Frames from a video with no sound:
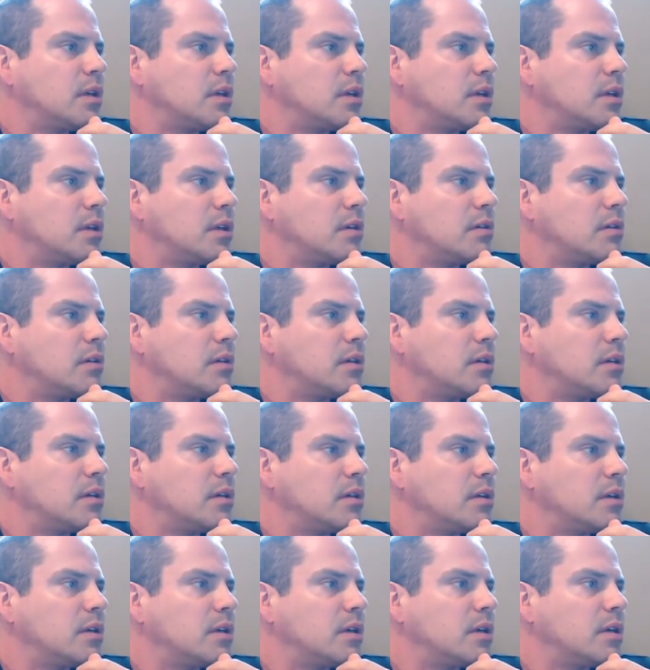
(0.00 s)

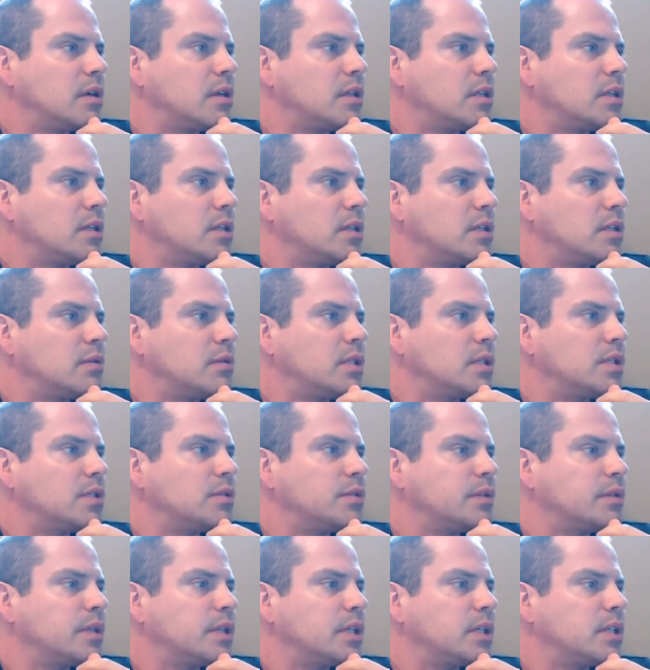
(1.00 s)
Okay. Let's see what
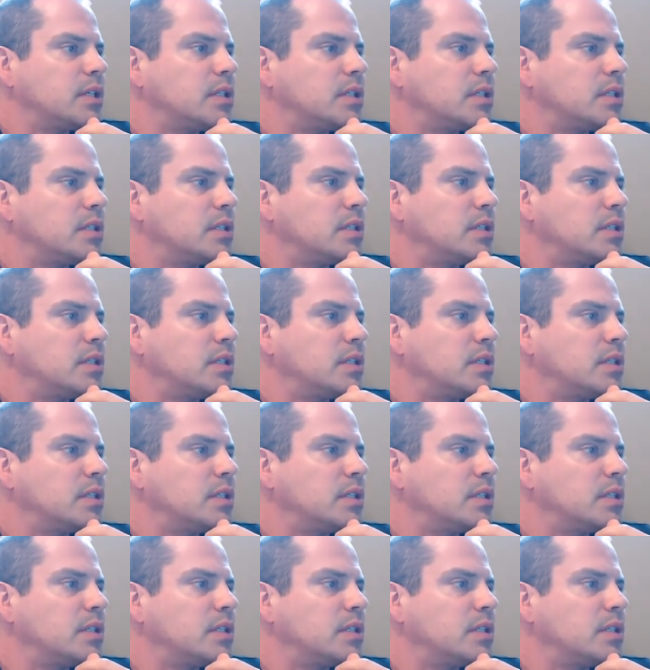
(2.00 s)
else we got.